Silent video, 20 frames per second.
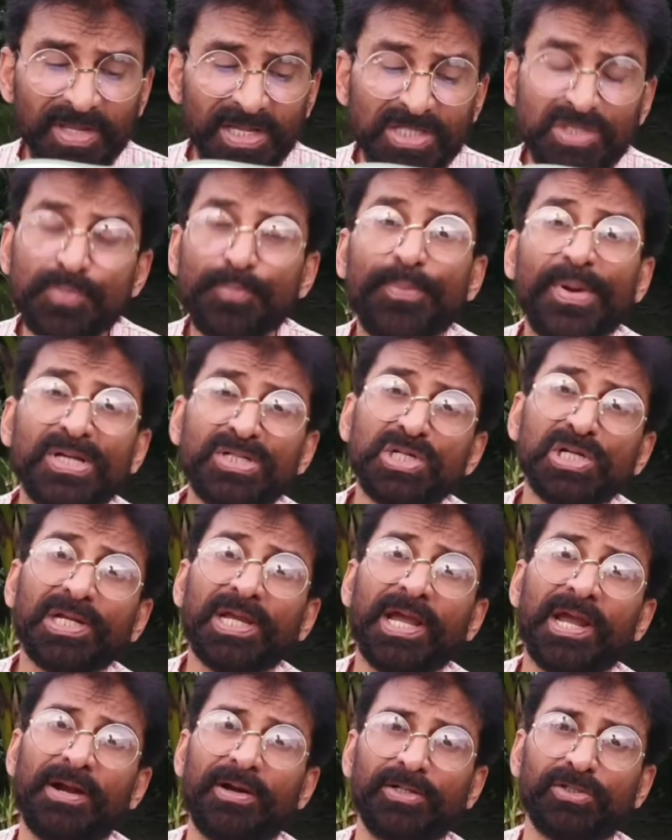special
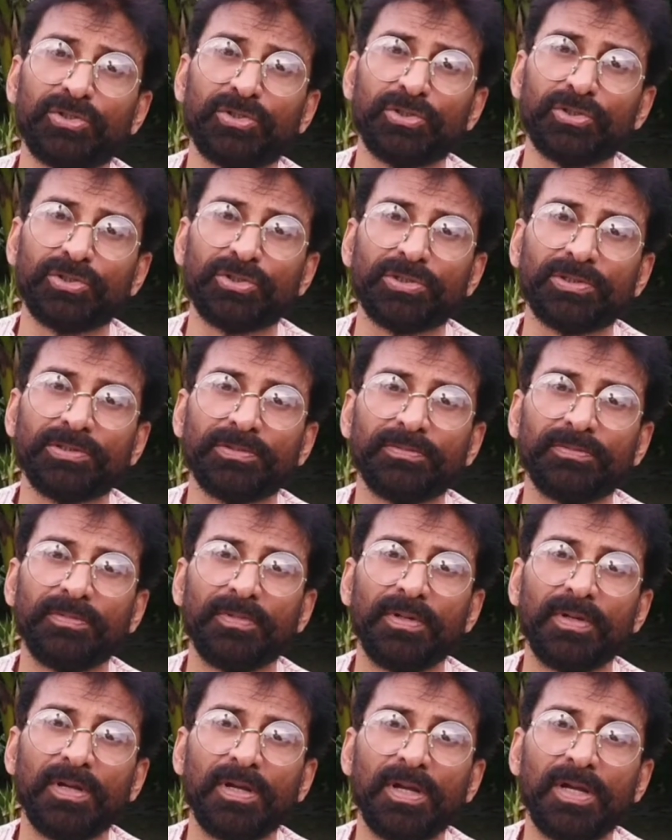characters
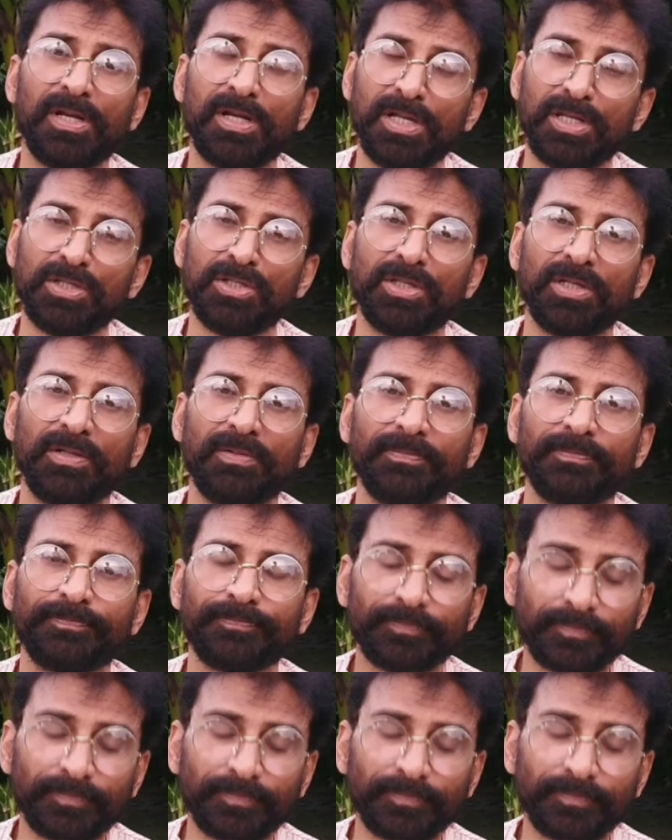in Hindi.